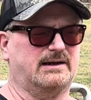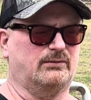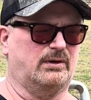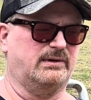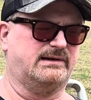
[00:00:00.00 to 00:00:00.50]

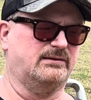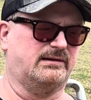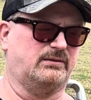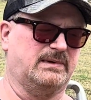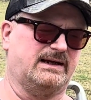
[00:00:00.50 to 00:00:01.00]
What we do is
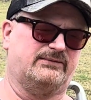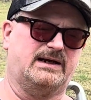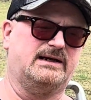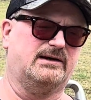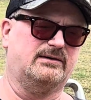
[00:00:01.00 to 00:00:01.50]
we make
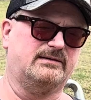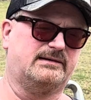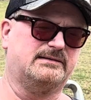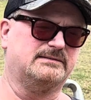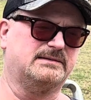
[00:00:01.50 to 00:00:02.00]

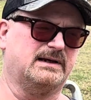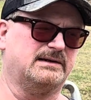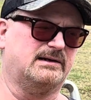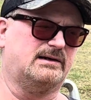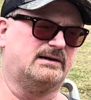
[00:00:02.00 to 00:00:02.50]
videos.
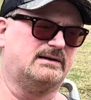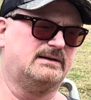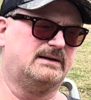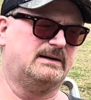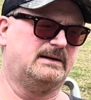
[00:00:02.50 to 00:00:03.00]
And
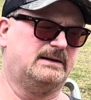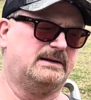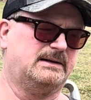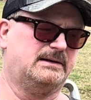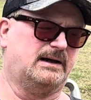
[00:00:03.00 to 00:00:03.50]

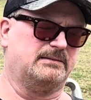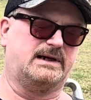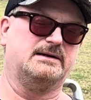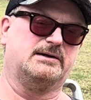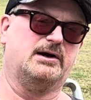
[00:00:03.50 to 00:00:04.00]
I'm
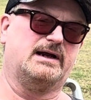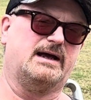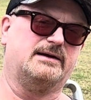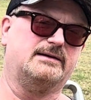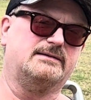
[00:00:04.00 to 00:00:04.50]
getting good at it.